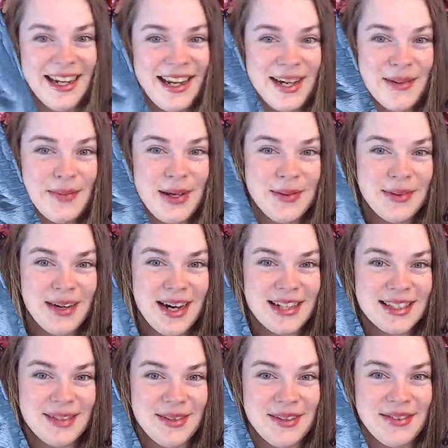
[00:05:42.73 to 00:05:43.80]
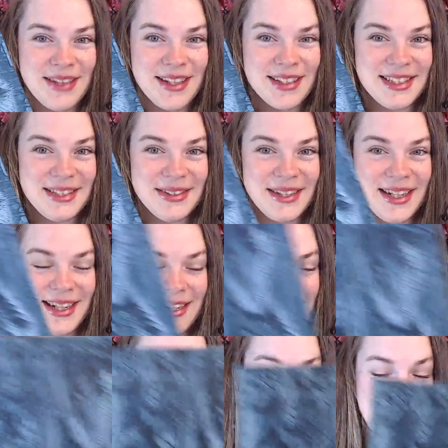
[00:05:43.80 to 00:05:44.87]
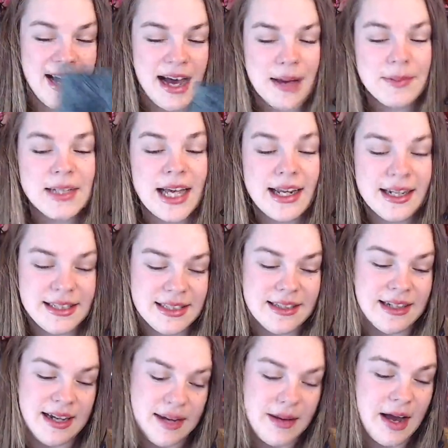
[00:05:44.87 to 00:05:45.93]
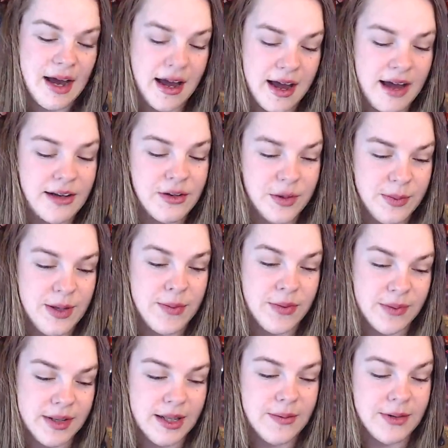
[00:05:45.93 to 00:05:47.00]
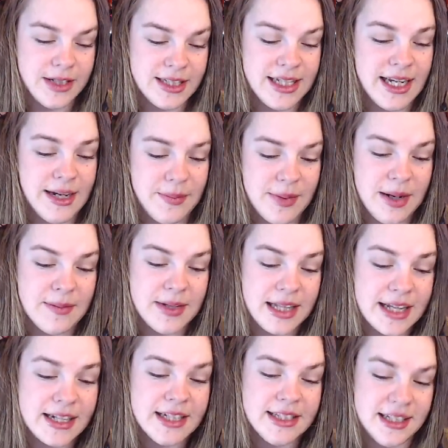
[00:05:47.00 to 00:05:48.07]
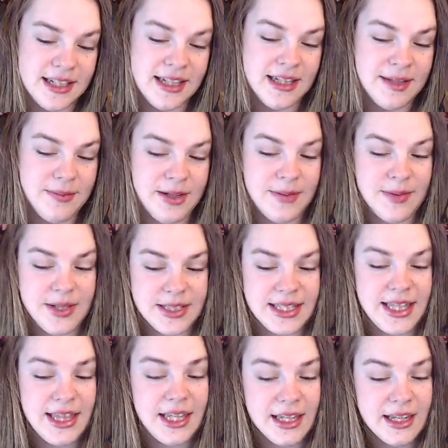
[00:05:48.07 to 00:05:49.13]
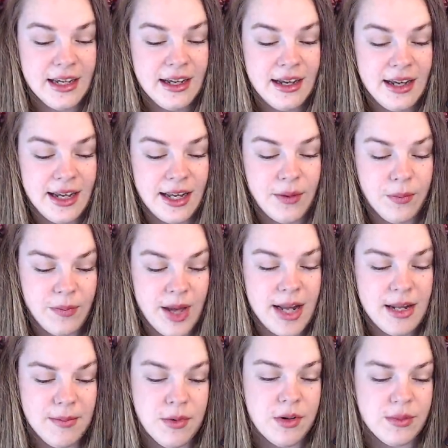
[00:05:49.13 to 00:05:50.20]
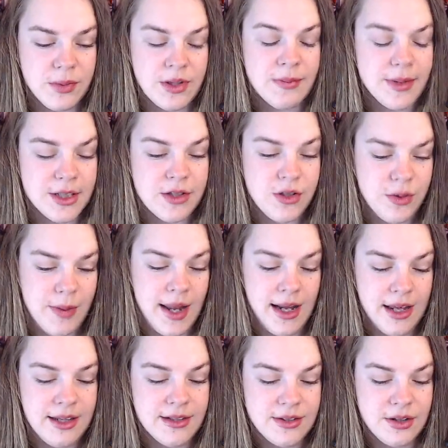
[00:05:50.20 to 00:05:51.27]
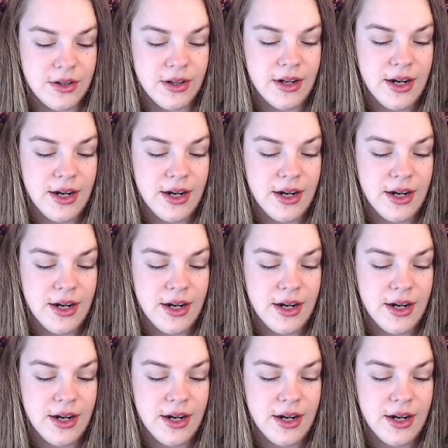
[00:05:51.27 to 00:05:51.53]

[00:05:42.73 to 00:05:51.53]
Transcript: And people were asking me if they could still get in, and I'm glad I didn't. I know people really wanted to get in, but I'm glad I didn't let them in, because I think any more would have been too many. So